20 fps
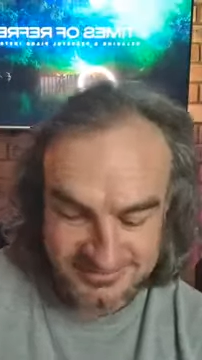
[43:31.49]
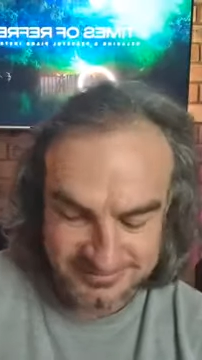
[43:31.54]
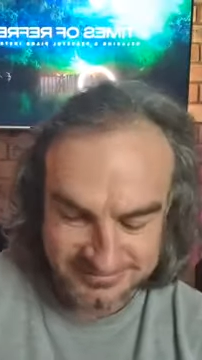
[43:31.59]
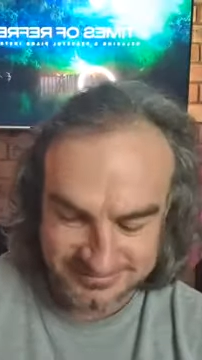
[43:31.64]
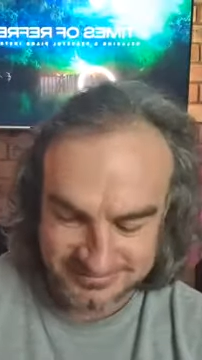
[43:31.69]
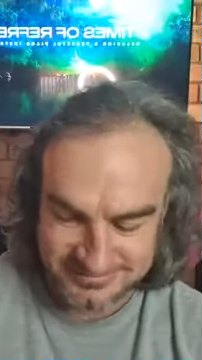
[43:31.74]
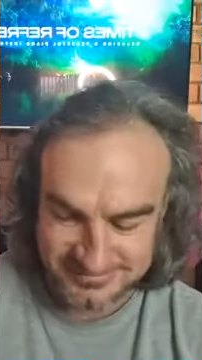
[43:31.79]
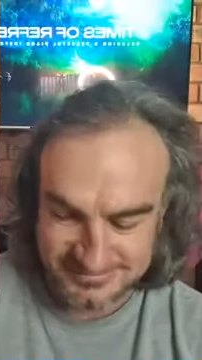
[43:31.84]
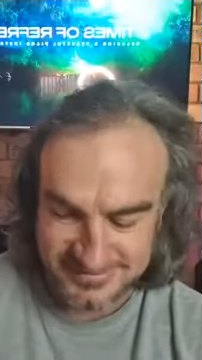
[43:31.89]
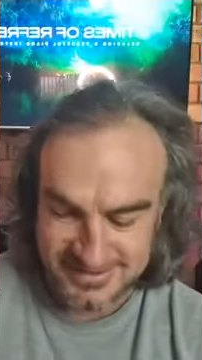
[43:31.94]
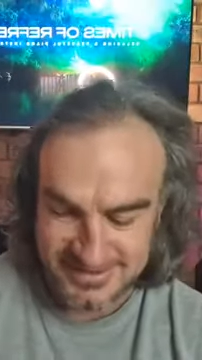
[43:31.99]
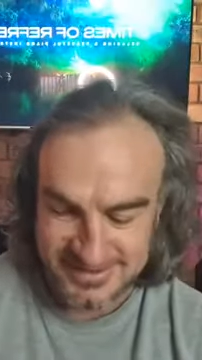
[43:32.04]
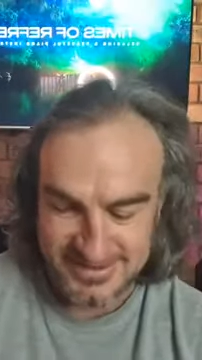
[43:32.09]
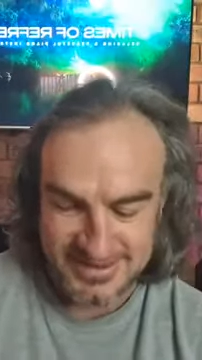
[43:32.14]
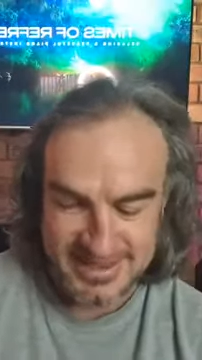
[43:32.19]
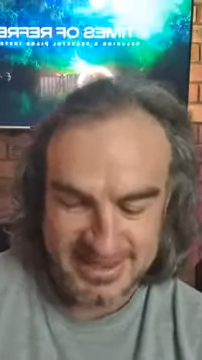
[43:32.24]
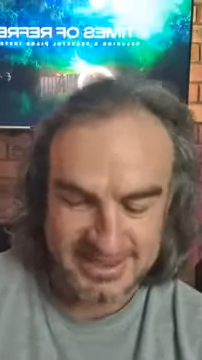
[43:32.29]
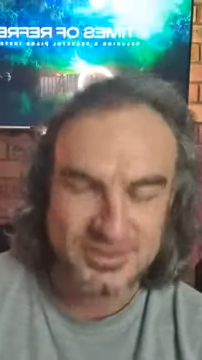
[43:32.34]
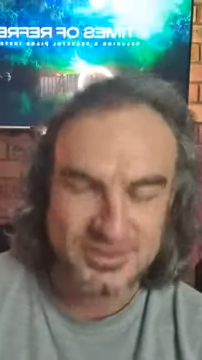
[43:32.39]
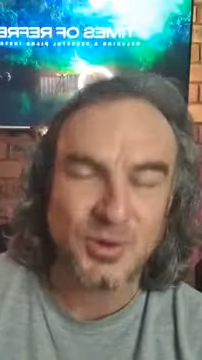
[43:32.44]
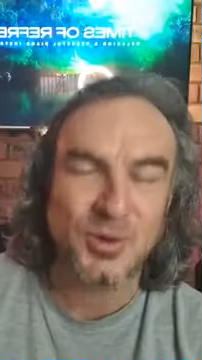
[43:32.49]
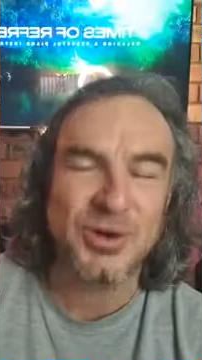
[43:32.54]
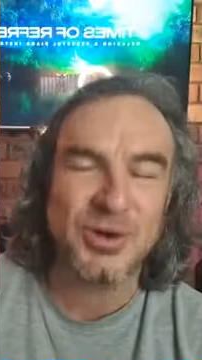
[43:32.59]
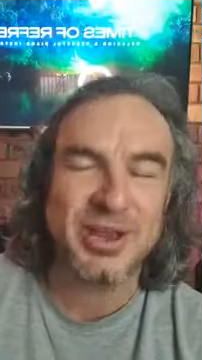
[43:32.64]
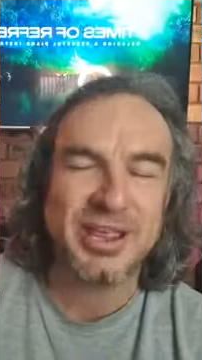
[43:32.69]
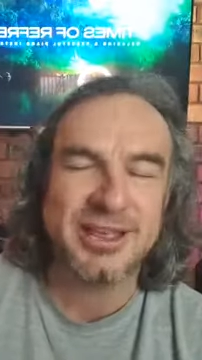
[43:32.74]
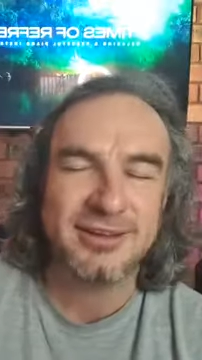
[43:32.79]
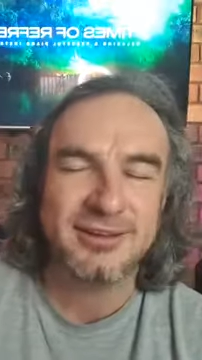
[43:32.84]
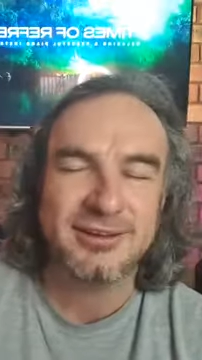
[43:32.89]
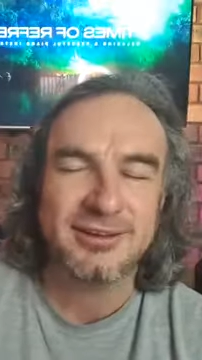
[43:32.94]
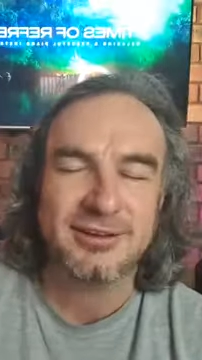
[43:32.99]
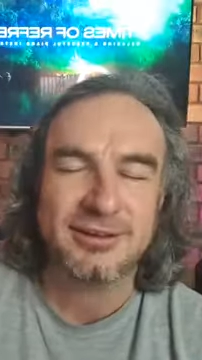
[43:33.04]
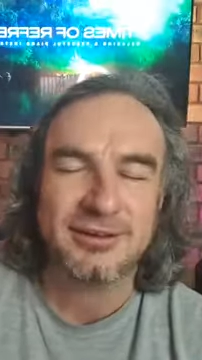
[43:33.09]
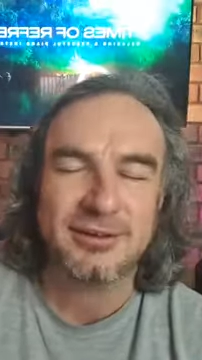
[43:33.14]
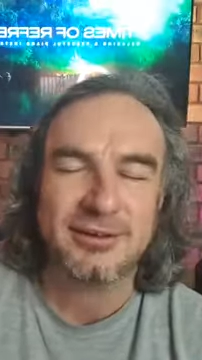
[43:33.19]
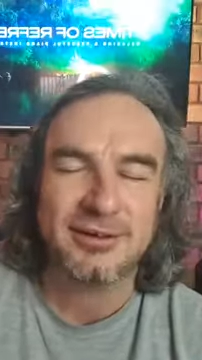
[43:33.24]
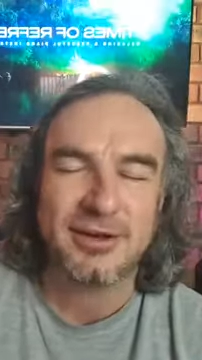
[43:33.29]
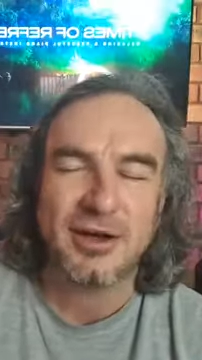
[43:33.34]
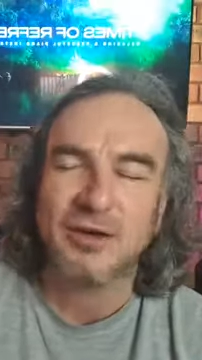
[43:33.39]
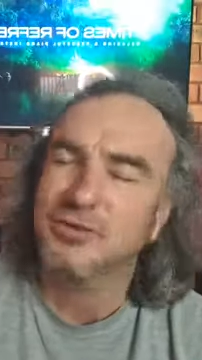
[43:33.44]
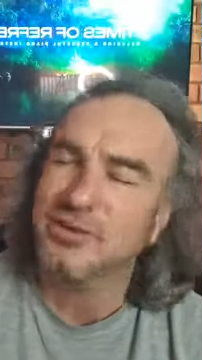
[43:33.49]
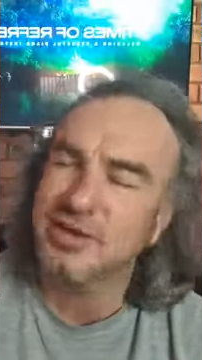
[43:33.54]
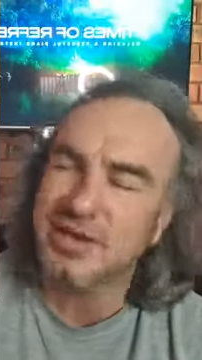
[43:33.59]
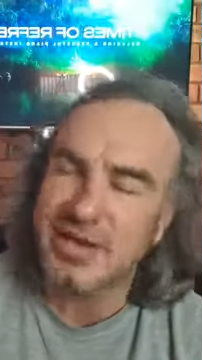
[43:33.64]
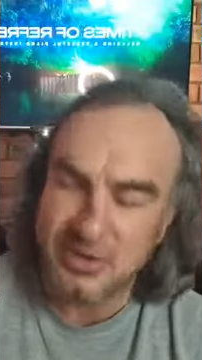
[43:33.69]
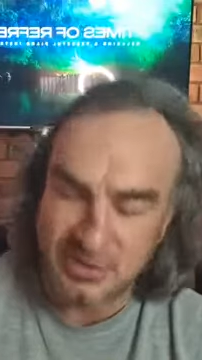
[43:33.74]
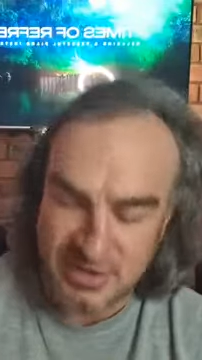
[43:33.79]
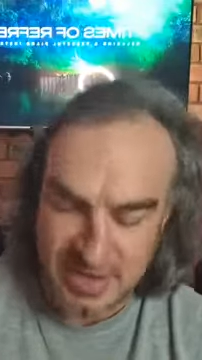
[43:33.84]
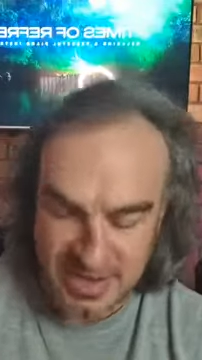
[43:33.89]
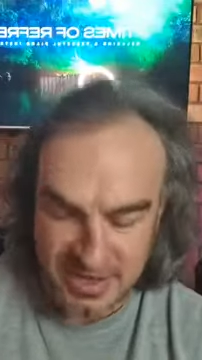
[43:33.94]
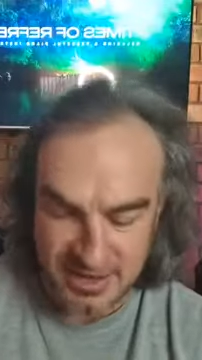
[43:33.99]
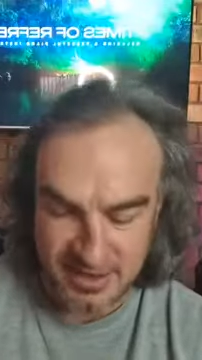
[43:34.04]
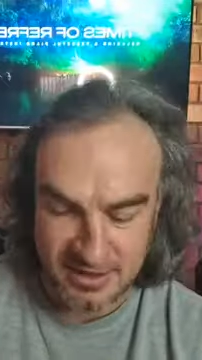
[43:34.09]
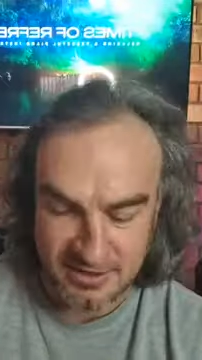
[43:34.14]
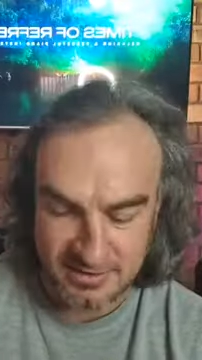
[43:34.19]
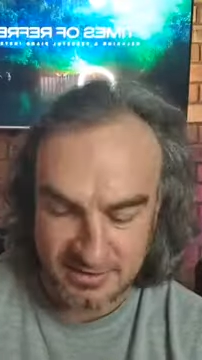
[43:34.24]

A dawning of a new day.